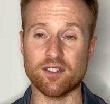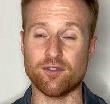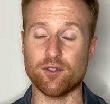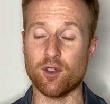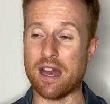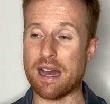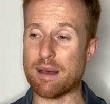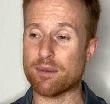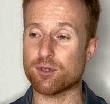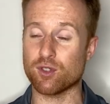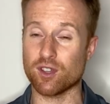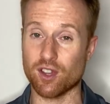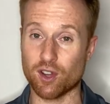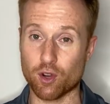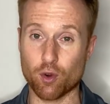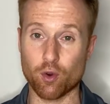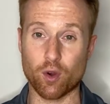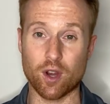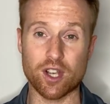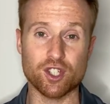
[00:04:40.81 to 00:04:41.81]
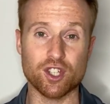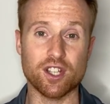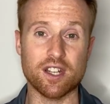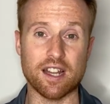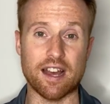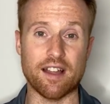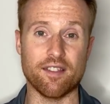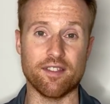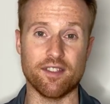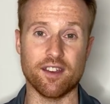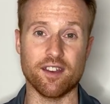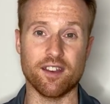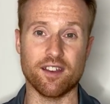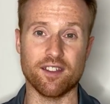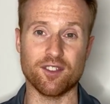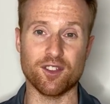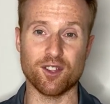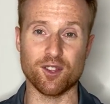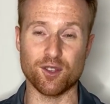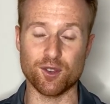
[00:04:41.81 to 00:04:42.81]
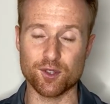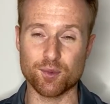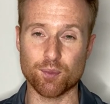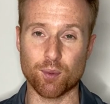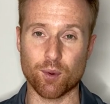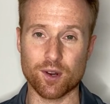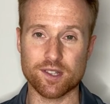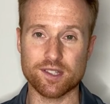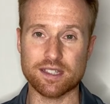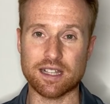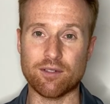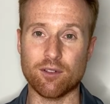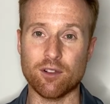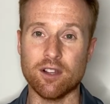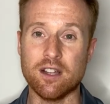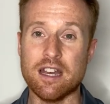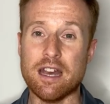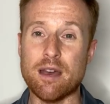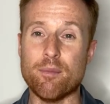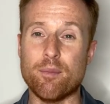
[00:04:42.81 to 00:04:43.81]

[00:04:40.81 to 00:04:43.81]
If you absolutely crush it at the USports level,